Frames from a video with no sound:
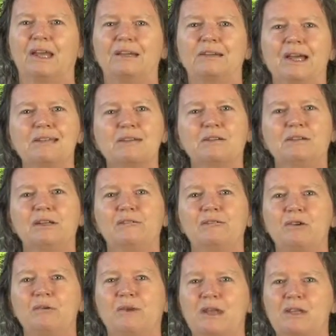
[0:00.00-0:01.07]
That's good
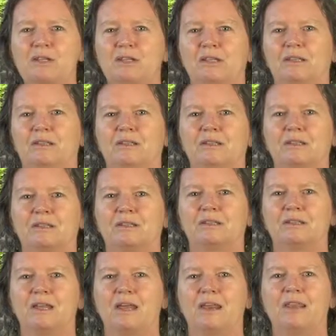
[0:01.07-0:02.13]
information
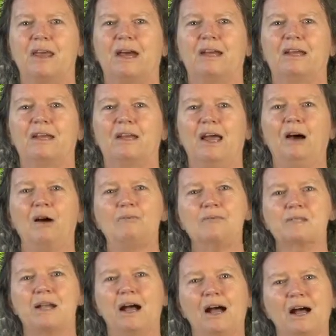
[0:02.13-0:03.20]
that
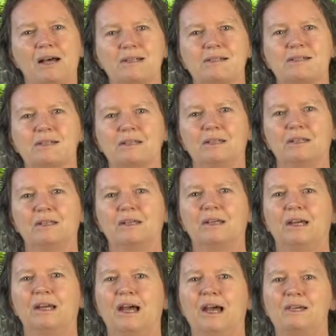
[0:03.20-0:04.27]
helps us
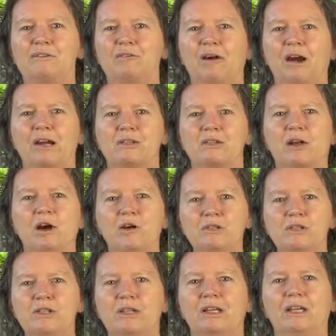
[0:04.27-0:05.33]
as far as
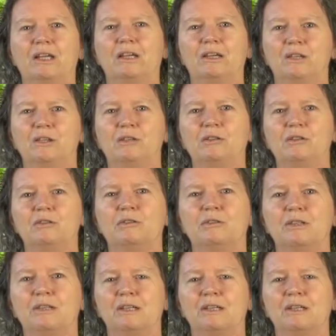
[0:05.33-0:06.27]
coaching you